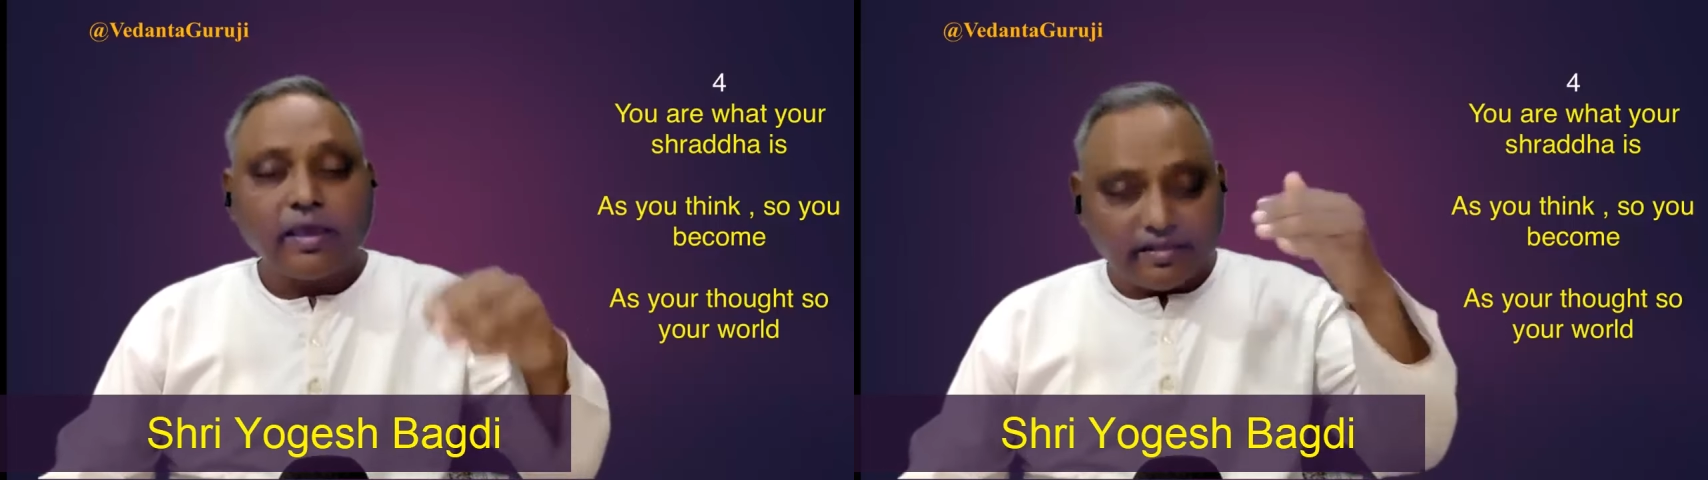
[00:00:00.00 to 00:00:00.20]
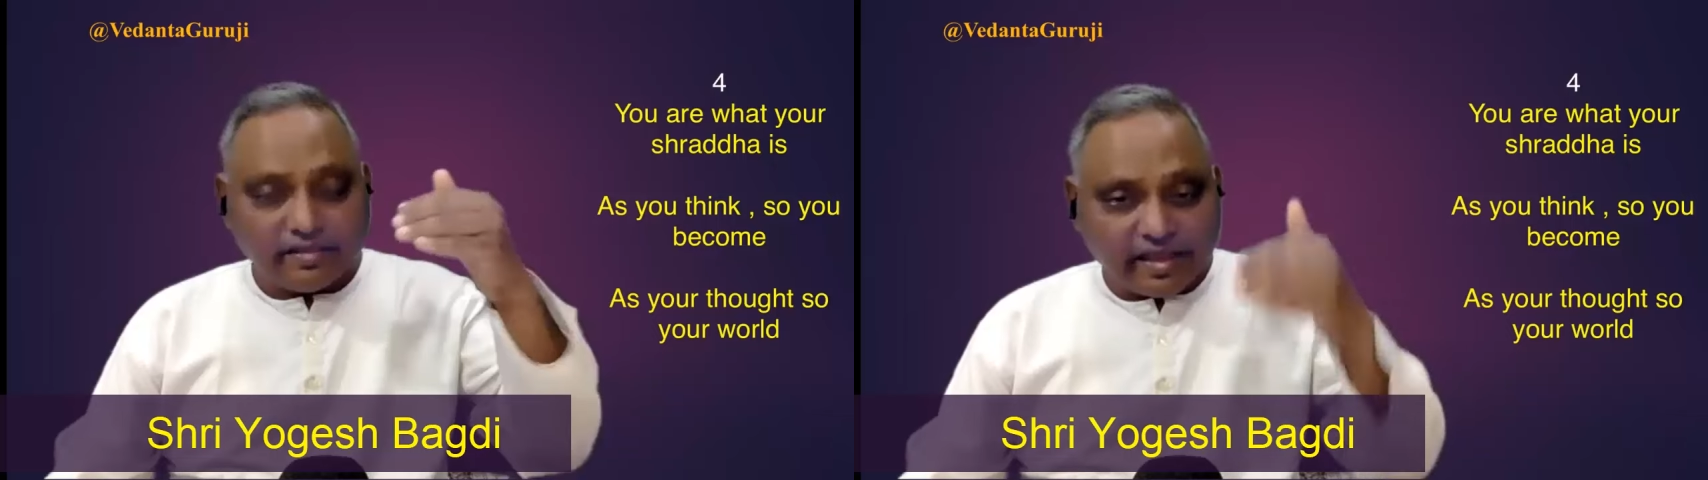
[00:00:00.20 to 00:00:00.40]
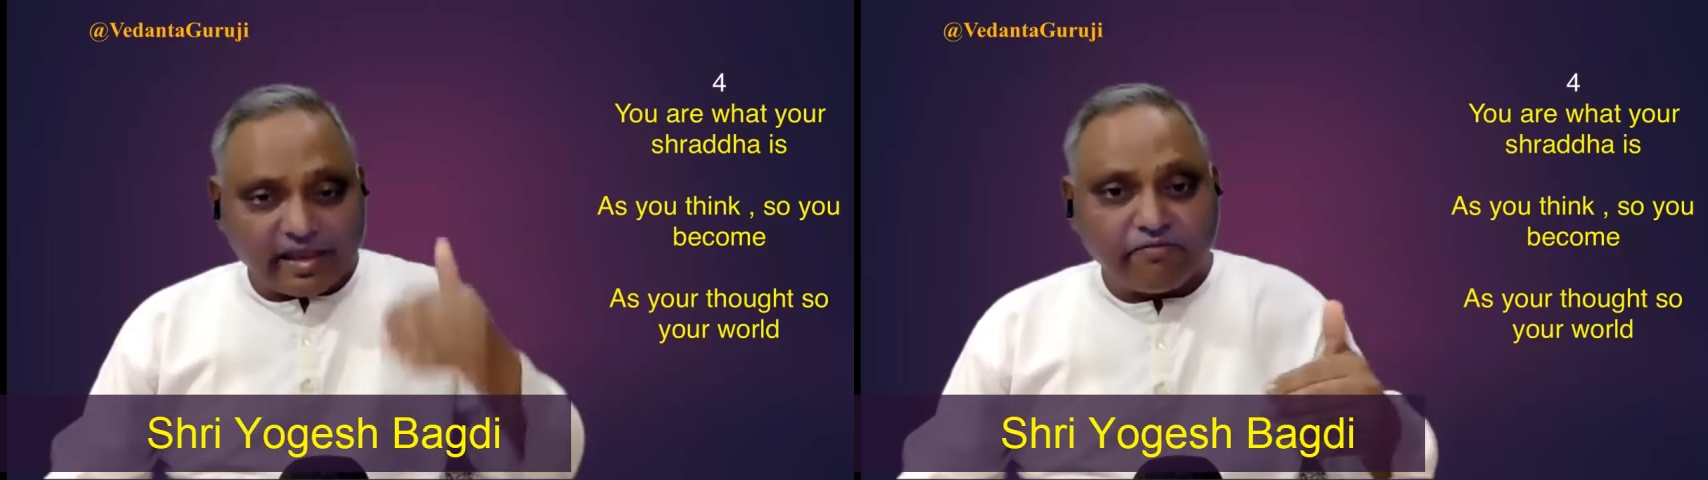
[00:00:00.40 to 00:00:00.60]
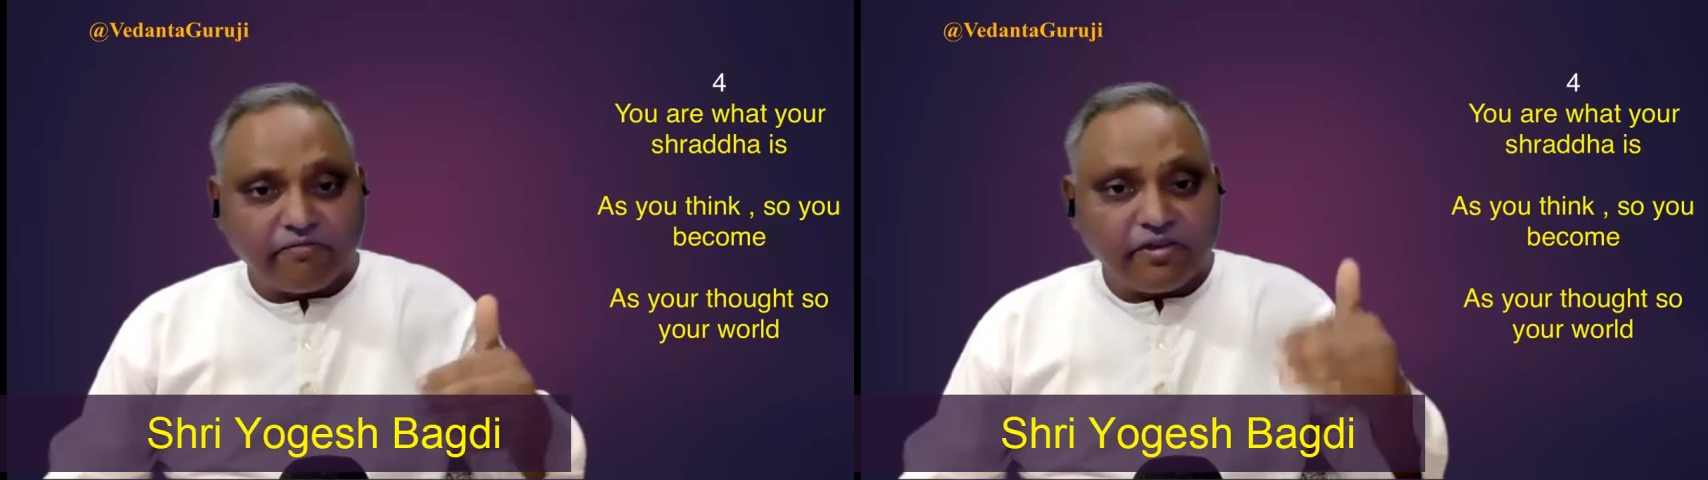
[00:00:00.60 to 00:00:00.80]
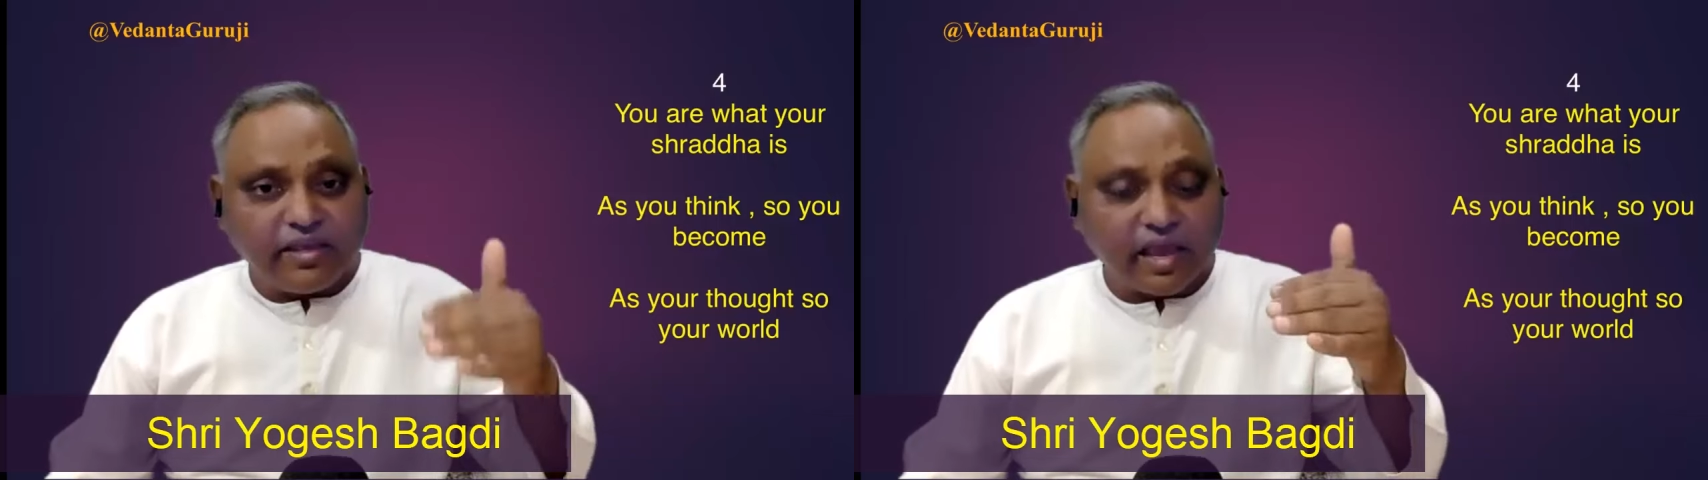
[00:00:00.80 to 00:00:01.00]
And then
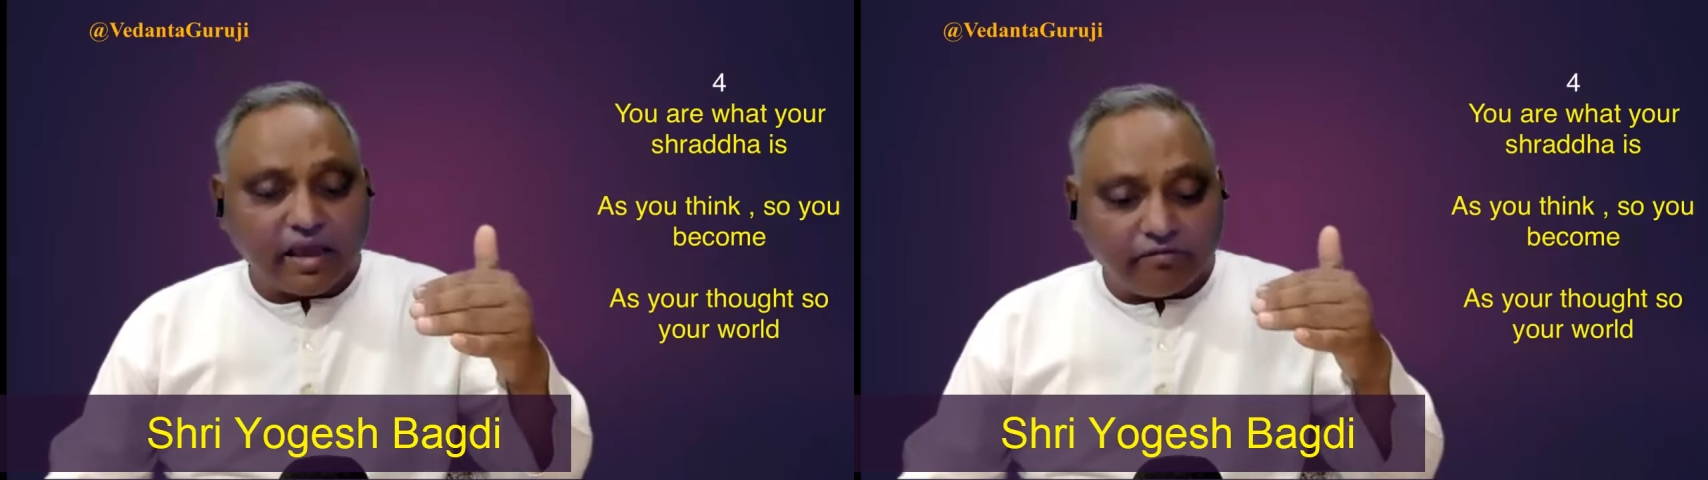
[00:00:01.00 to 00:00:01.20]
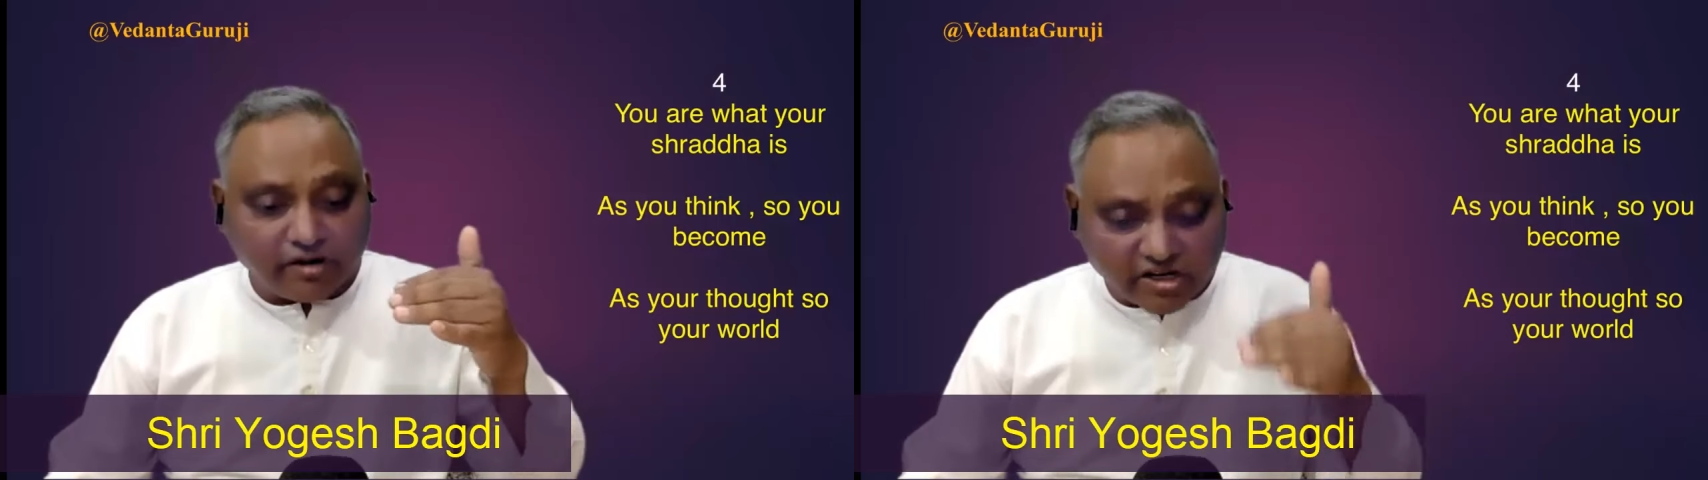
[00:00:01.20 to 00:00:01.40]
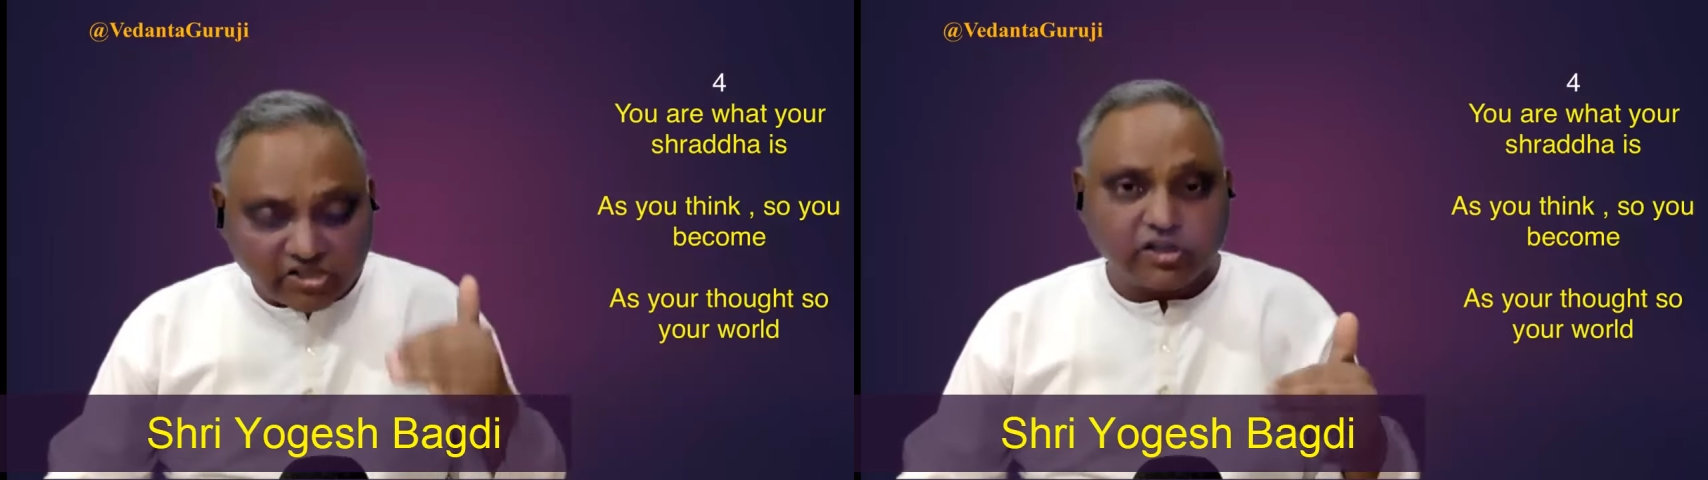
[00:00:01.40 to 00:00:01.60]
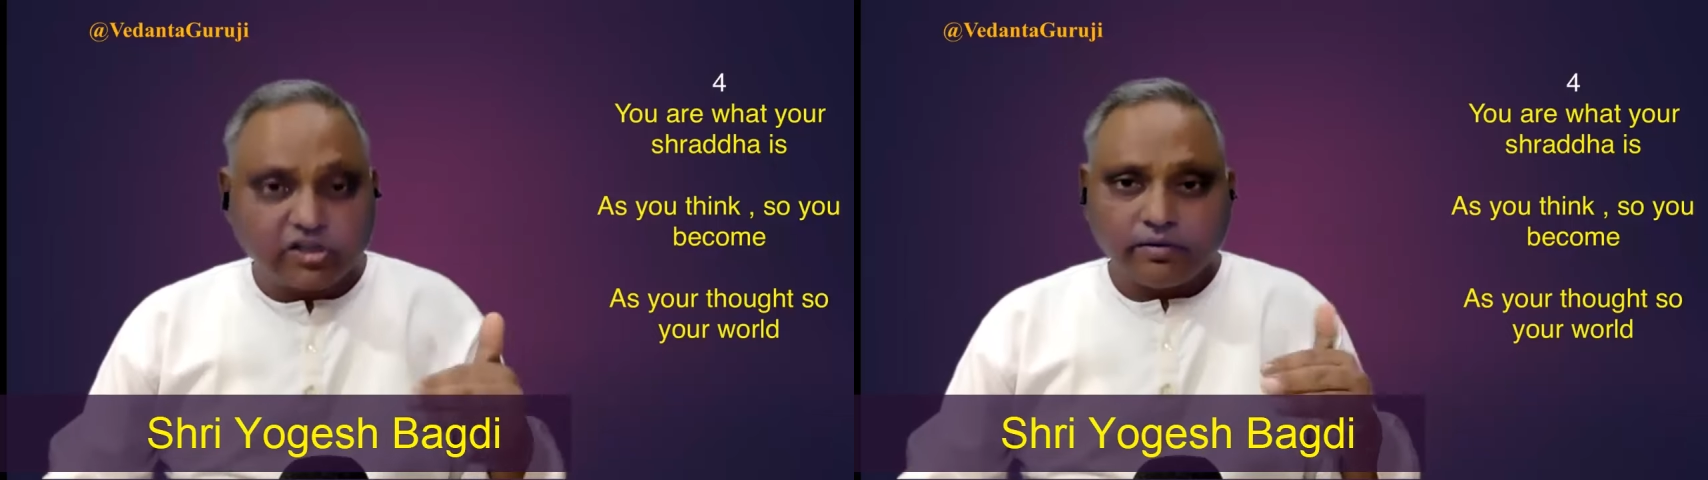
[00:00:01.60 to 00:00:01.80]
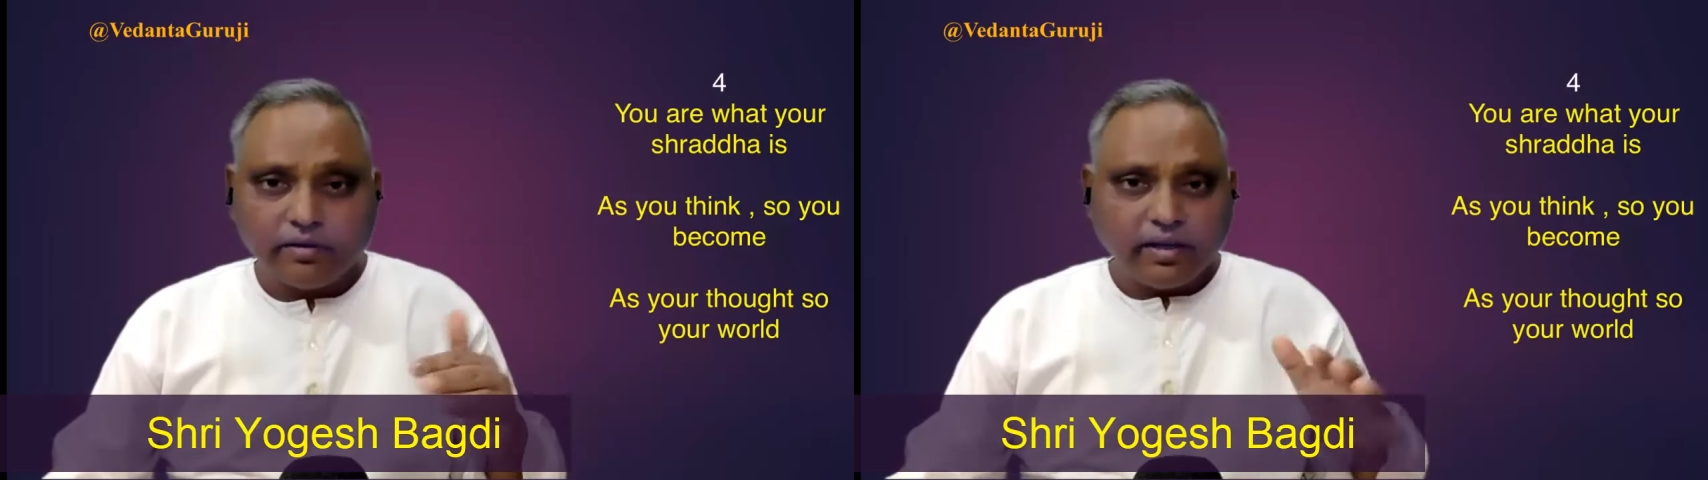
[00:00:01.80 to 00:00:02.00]
we have nurtured.